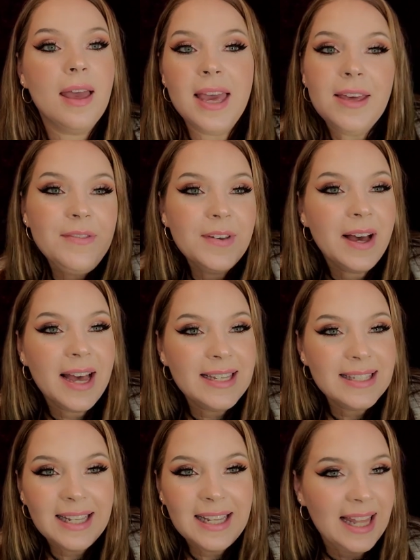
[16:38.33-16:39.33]
If you guys
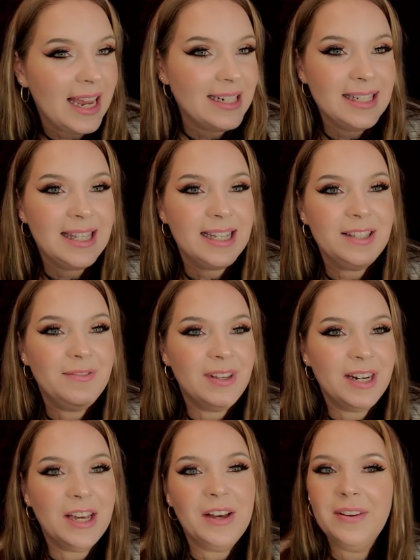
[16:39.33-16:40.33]
liked this
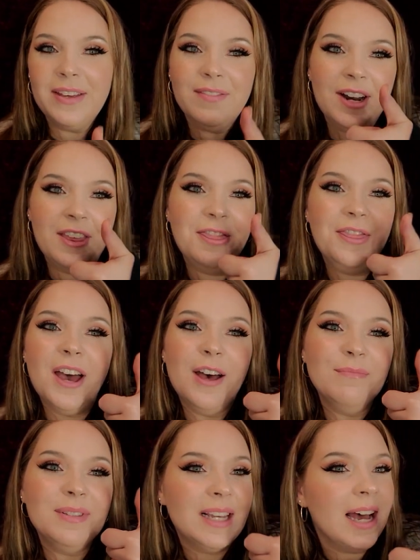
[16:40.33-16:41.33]
video, give it a
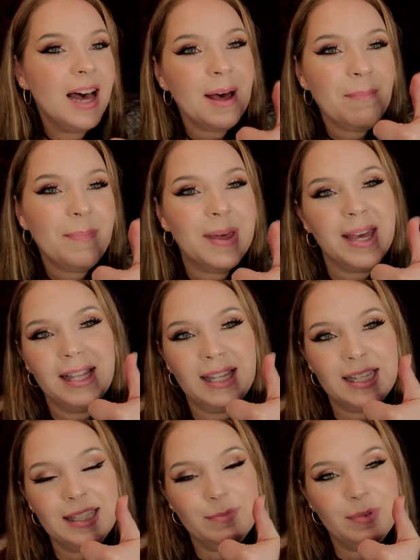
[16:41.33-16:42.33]
thumbs up. It
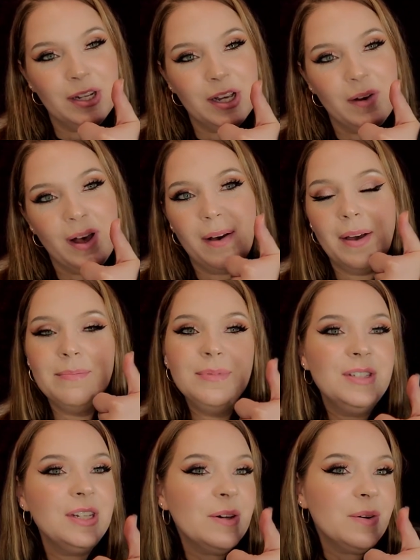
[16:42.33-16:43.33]
lets me know how I'm
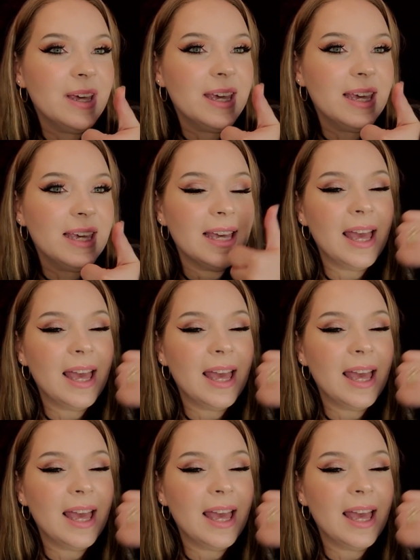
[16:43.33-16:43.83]
doing.